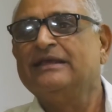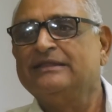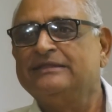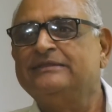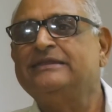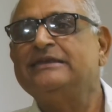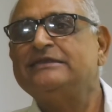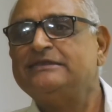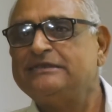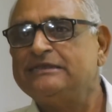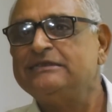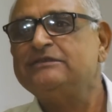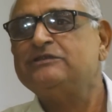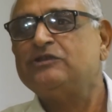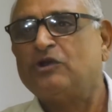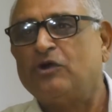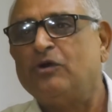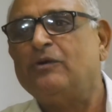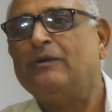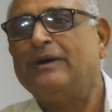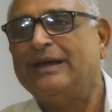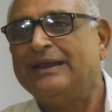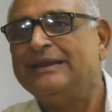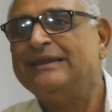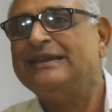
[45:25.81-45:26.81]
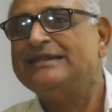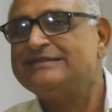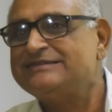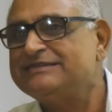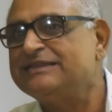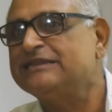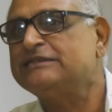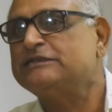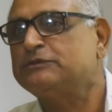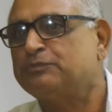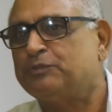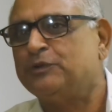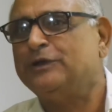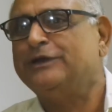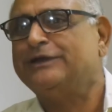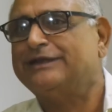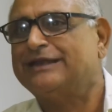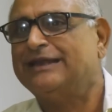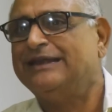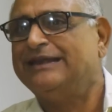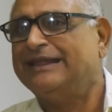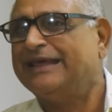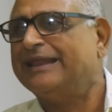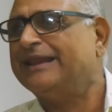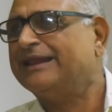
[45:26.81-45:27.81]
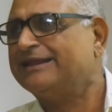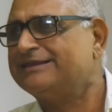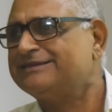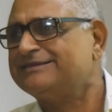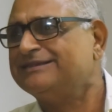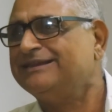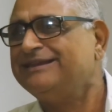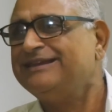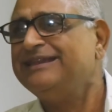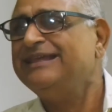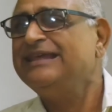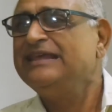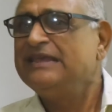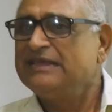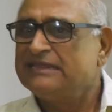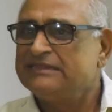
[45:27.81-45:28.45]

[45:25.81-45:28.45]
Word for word: this is how, unless there is a political direction,